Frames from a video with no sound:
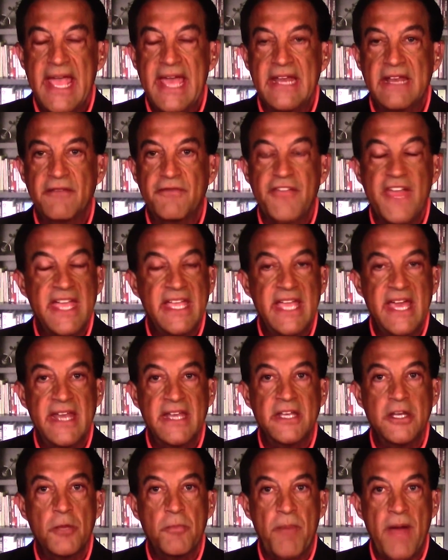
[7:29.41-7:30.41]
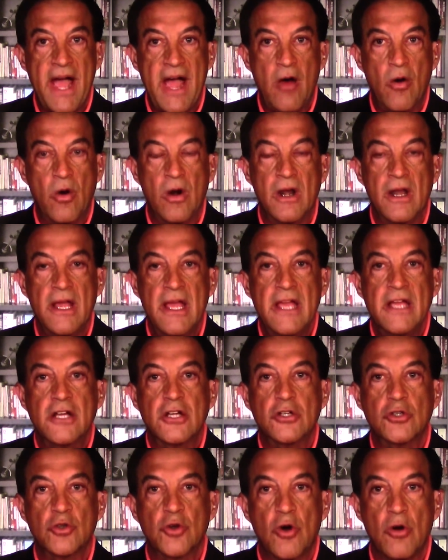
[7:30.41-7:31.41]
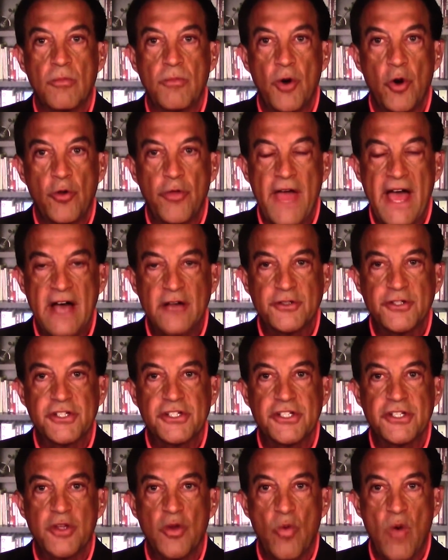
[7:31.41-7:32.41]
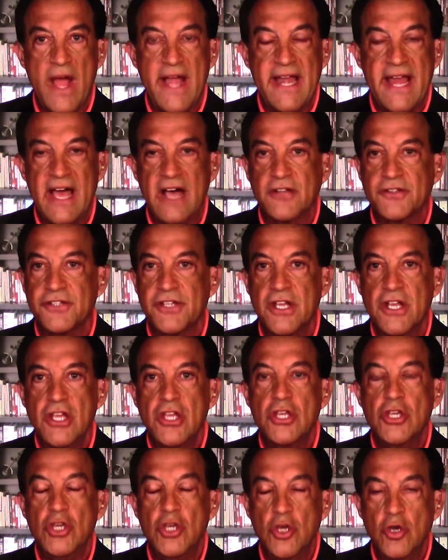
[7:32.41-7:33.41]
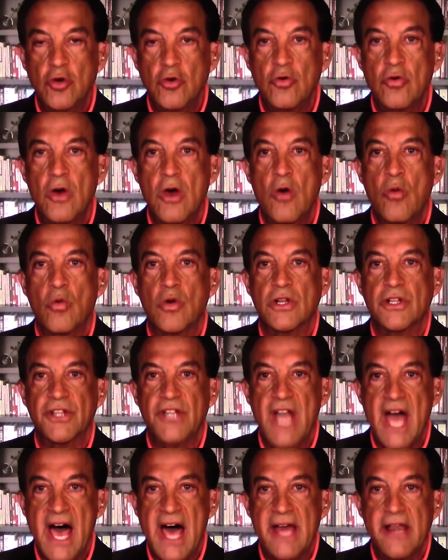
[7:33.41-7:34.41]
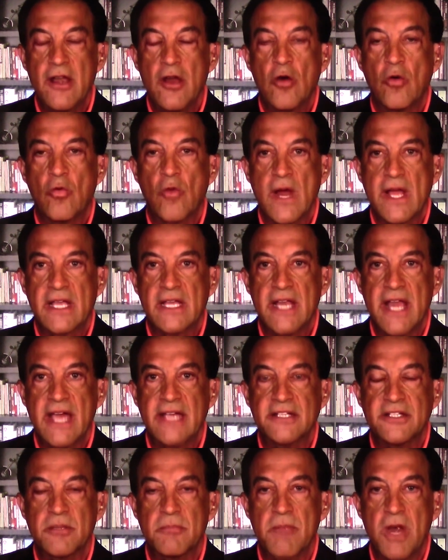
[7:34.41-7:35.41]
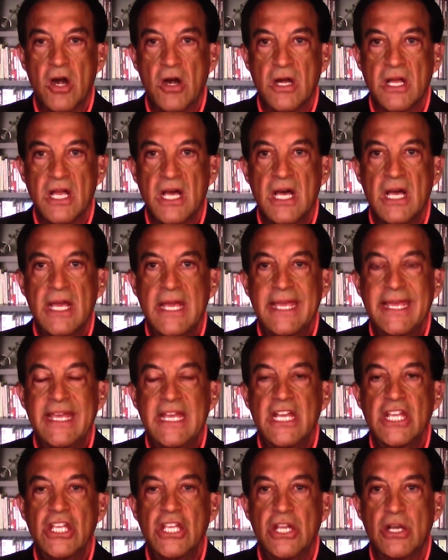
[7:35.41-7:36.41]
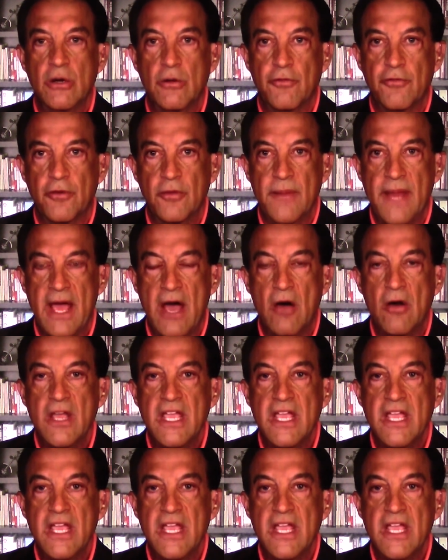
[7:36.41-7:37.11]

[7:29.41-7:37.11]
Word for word: And if they get into power, control both houses in the White House, you will not recognize America in a year from